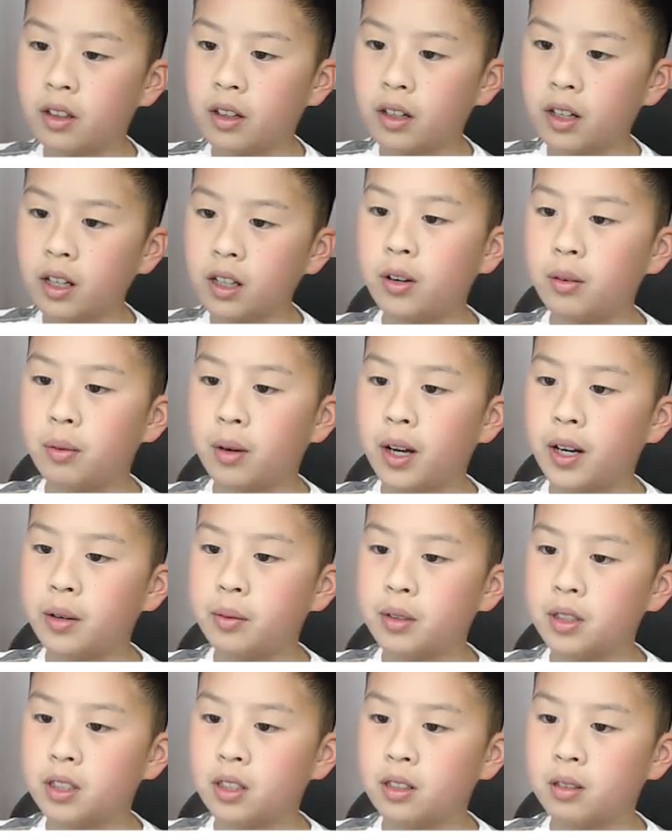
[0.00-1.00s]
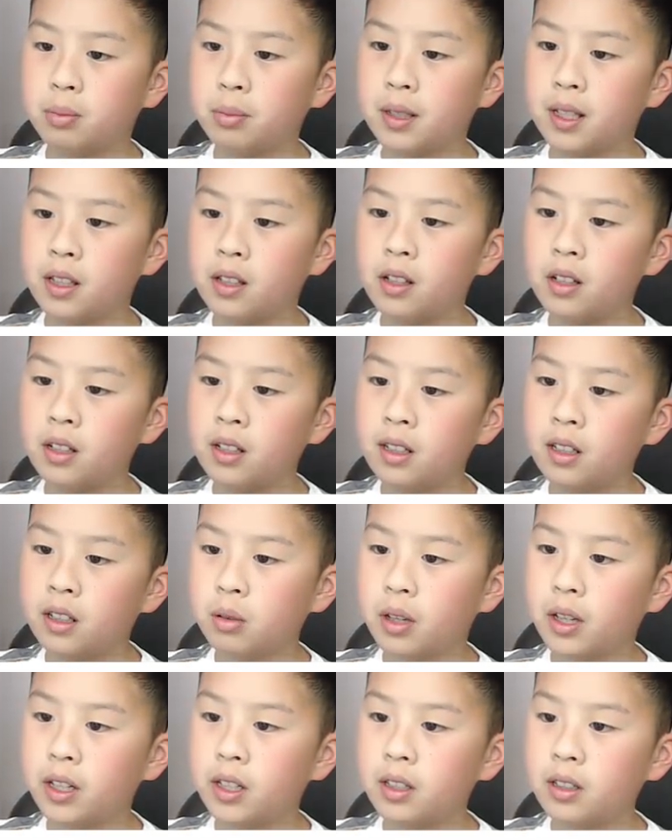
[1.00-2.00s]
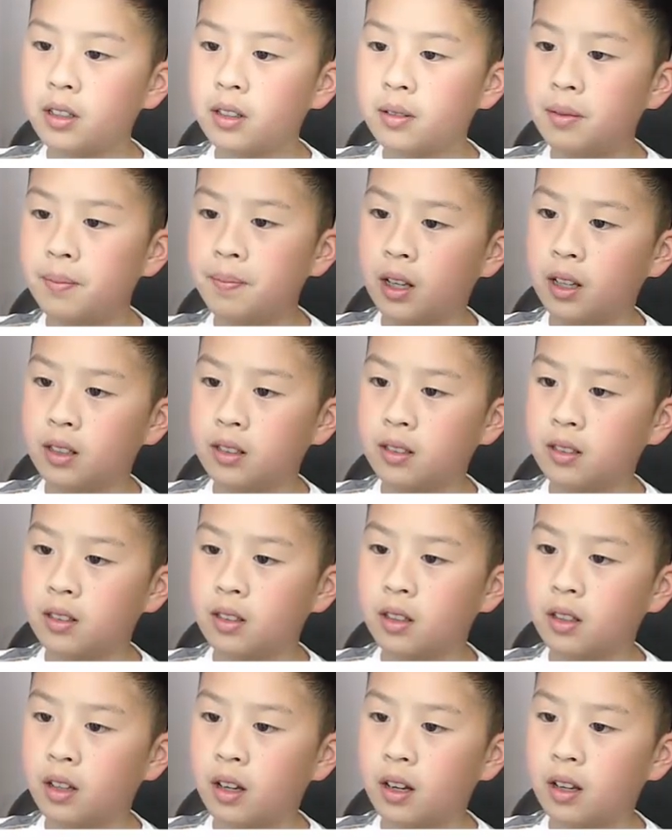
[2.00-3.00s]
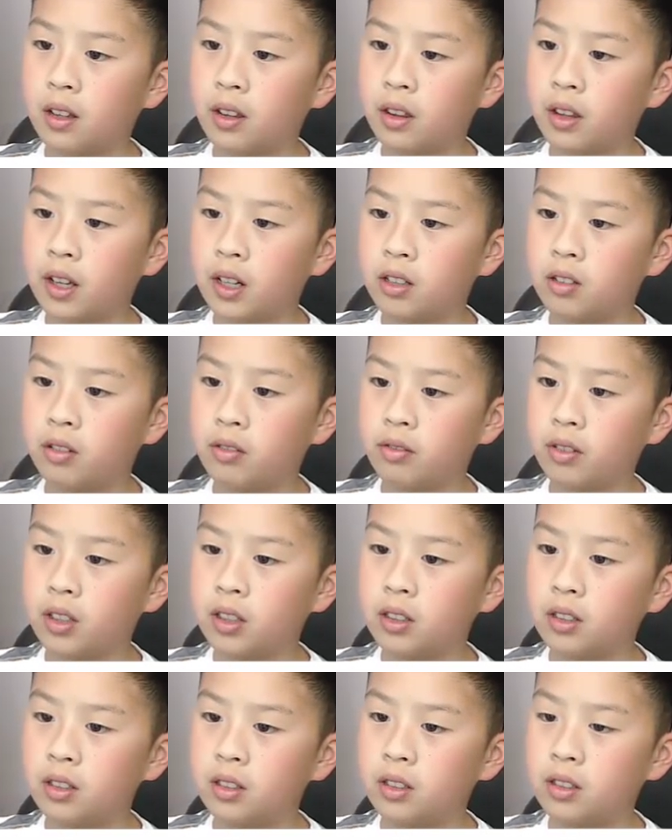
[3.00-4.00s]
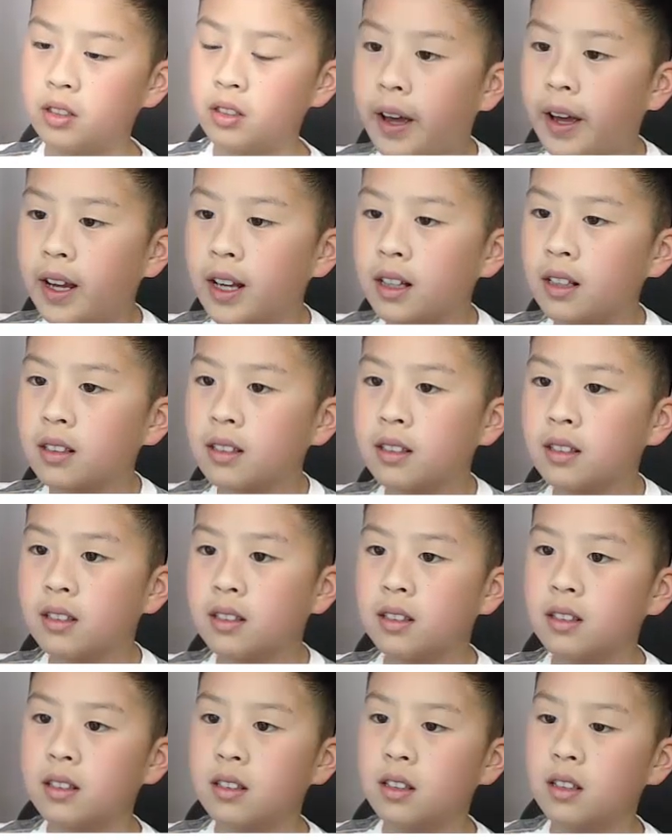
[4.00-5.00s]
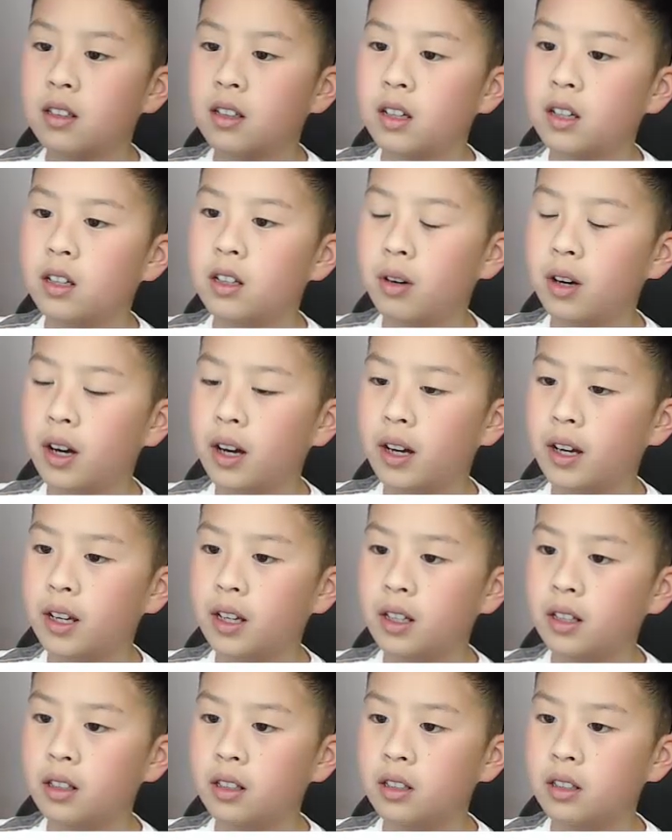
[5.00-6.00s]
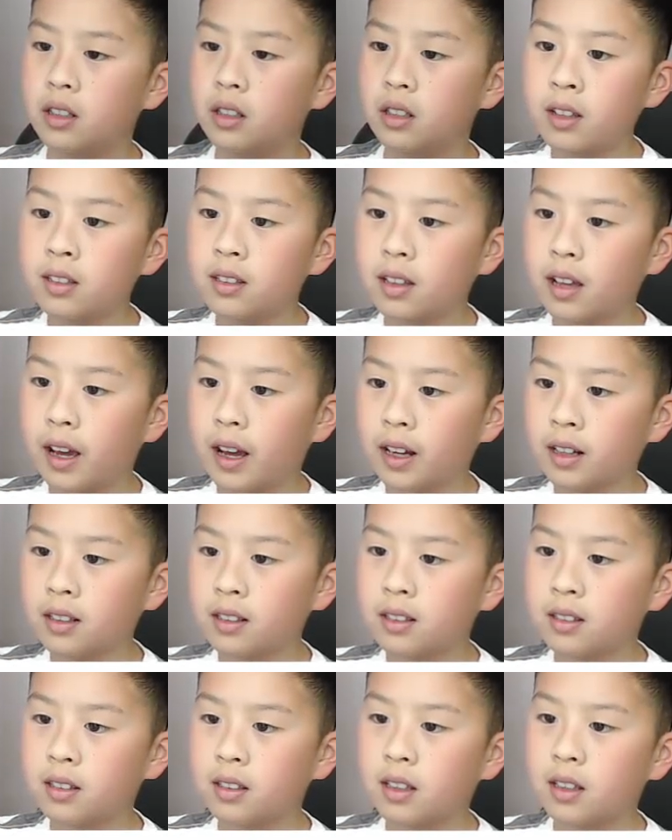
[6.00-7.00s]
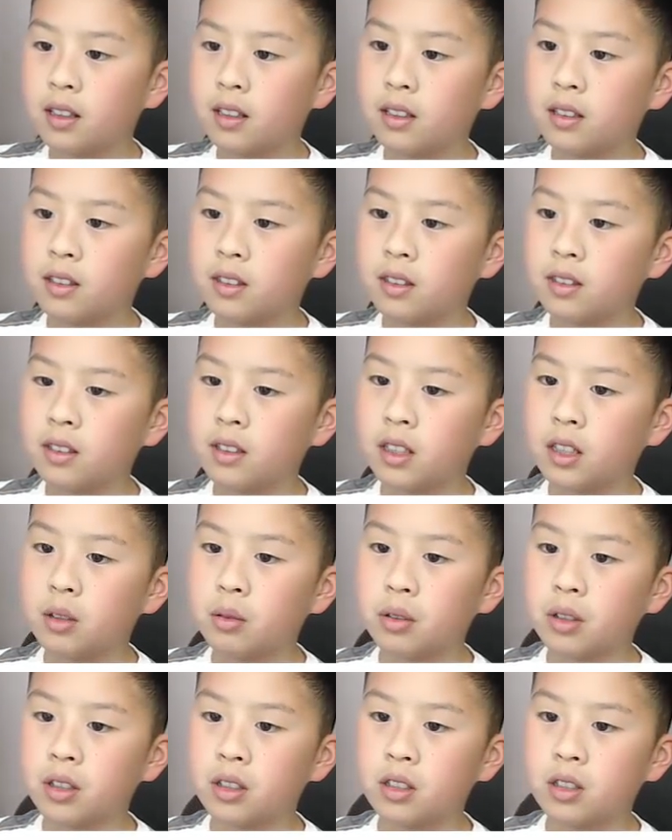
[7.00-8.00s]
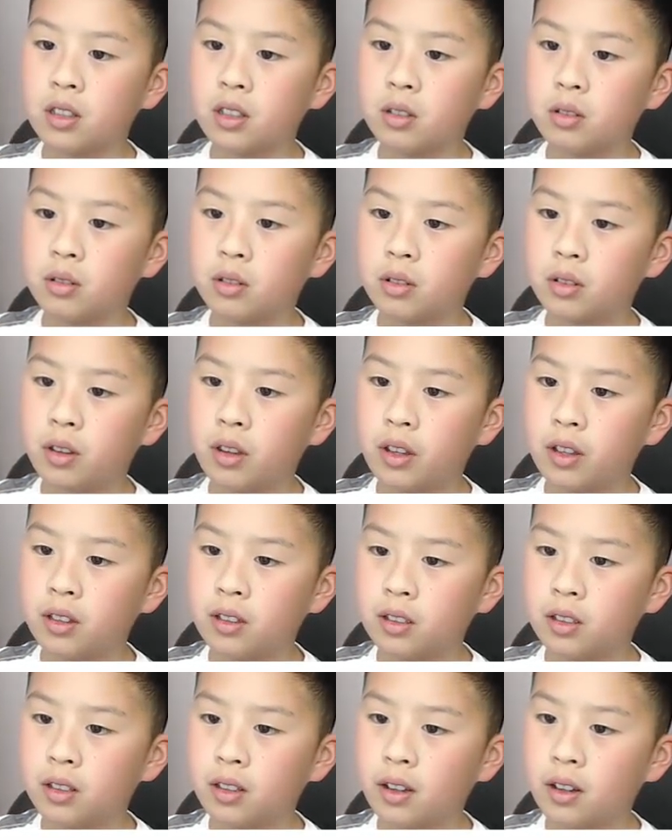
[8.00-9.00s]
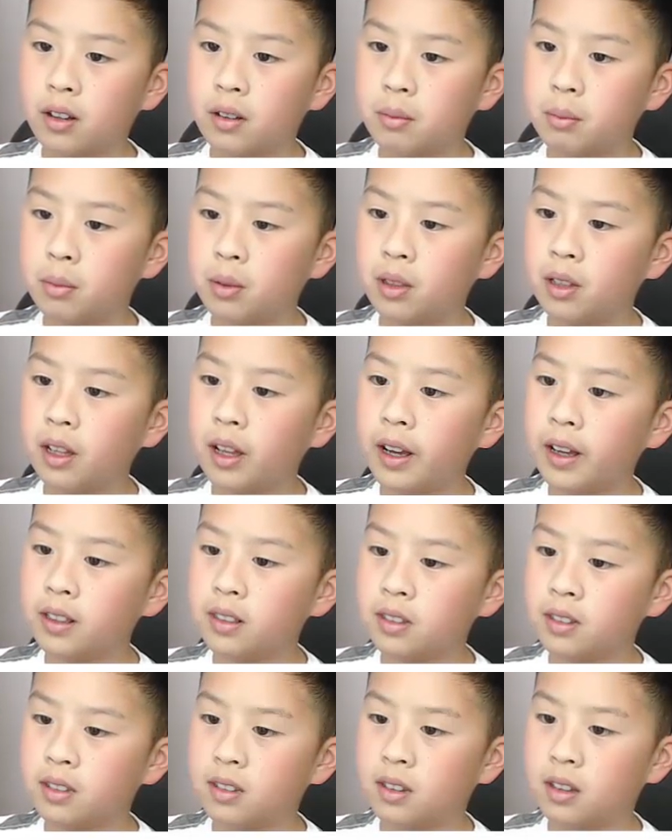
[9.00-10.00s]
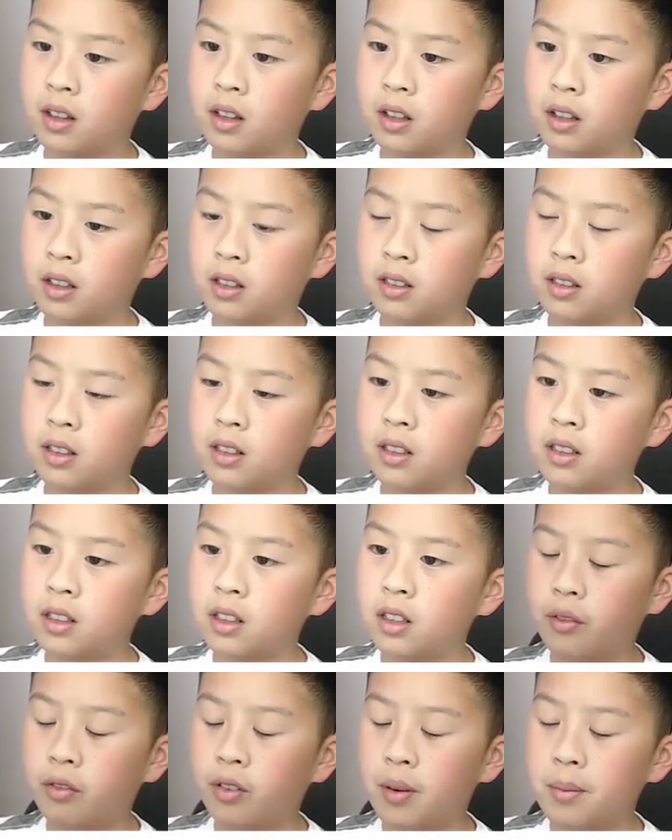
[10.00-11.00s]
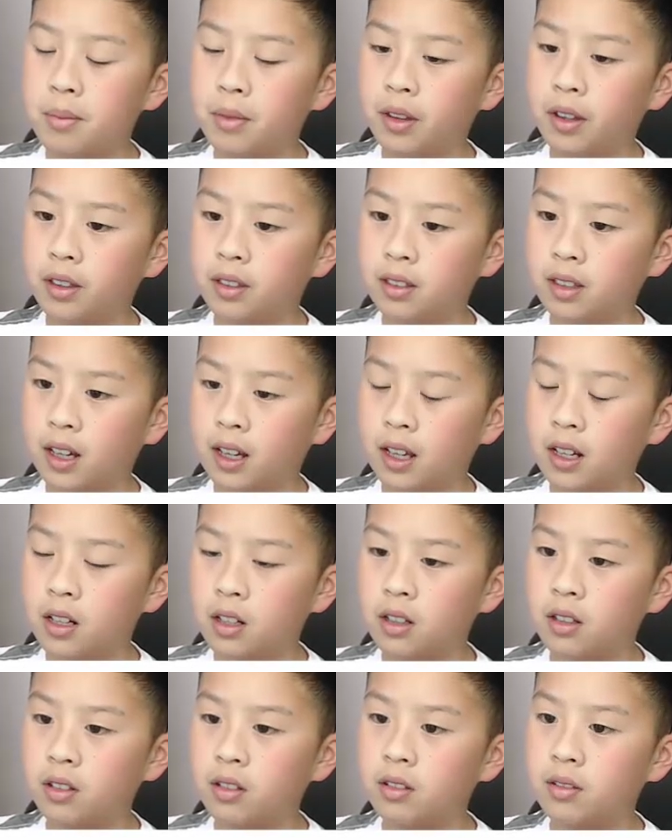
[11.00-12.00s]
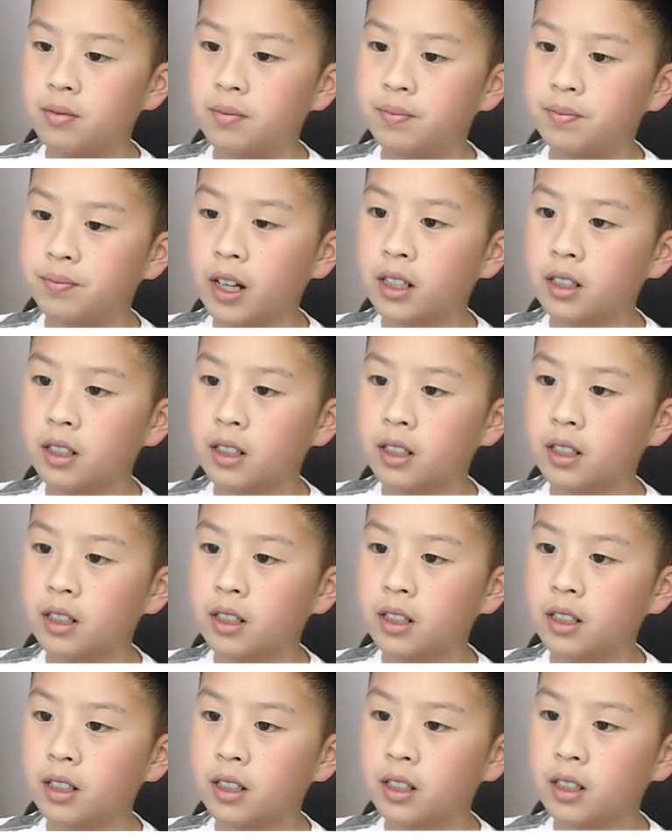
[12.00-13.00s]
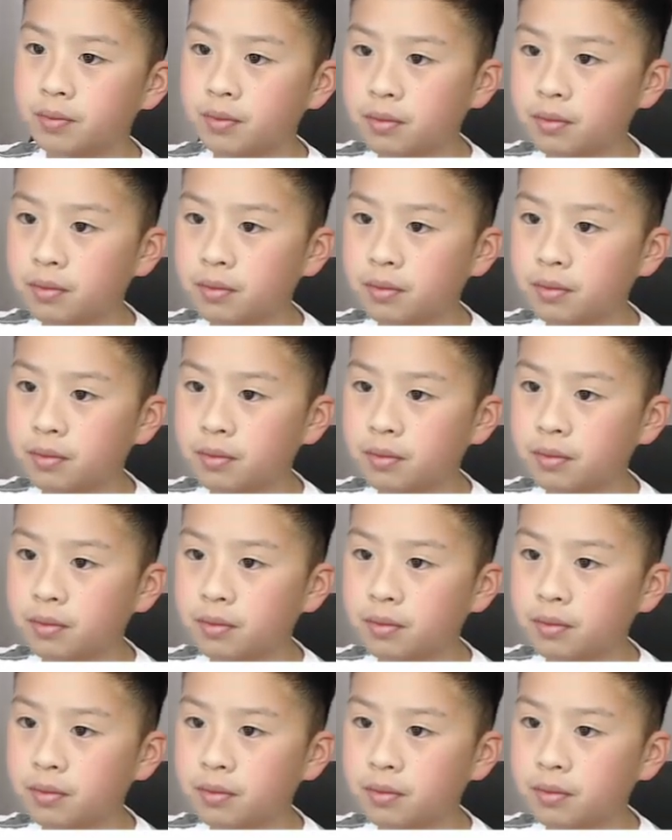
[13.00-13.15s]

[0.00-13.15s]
And the third one would just be this one plus the interval. The x and y, this x is equal to this plus the one from the second vector.